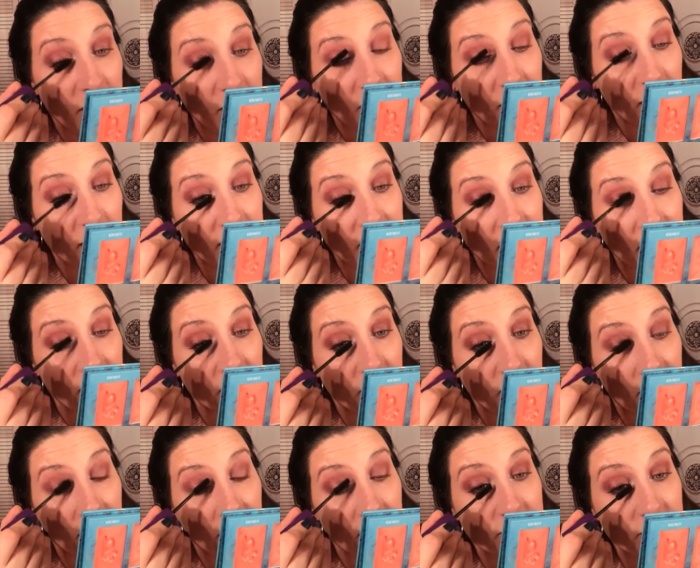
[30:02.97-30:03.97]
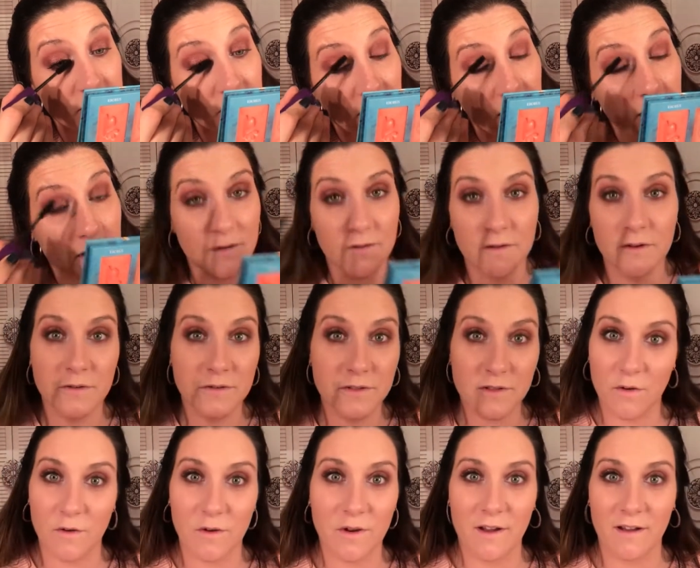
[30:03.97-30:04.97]
back in there. Sorry, I don't know what's
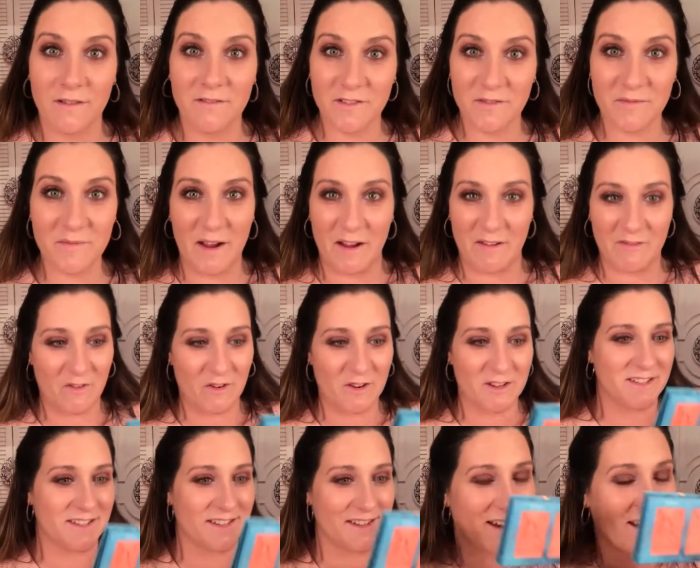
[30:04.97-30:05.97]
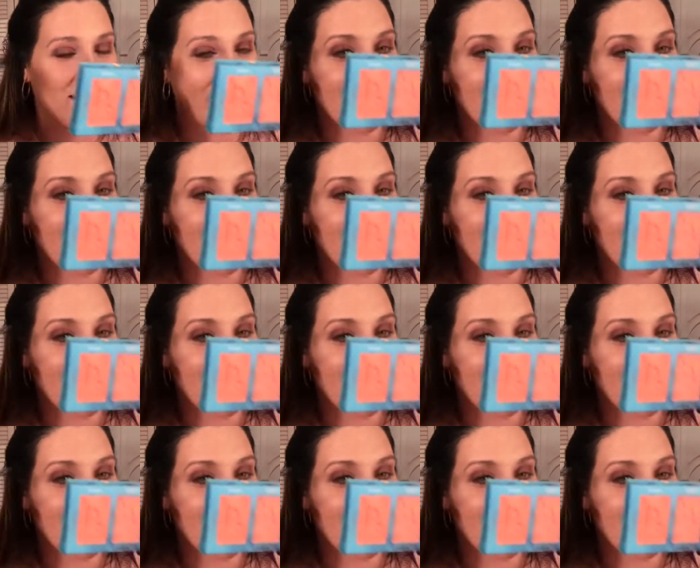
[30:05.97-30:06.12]
going on with my voice today.